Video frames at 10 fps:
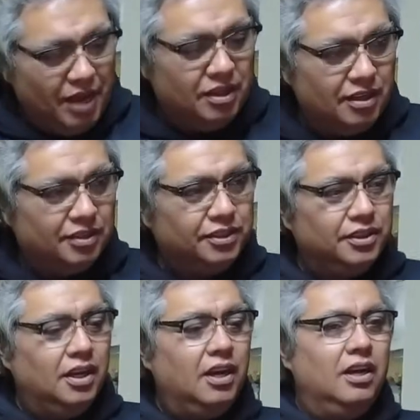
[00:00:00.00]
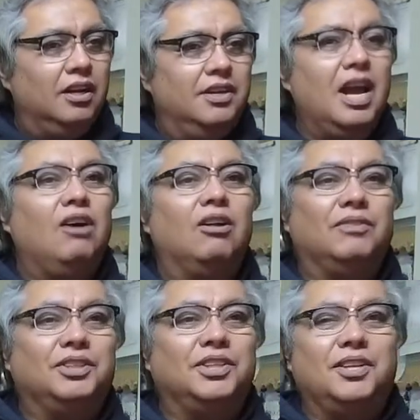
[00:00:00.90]
this. Now all of a
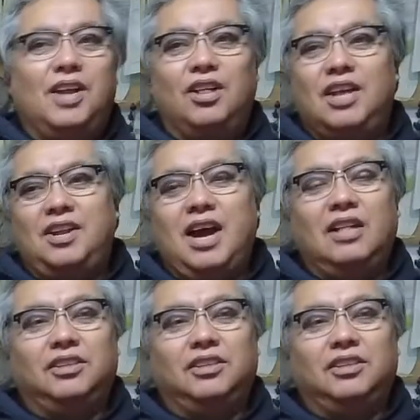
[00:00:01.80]
sudden, all that knowledge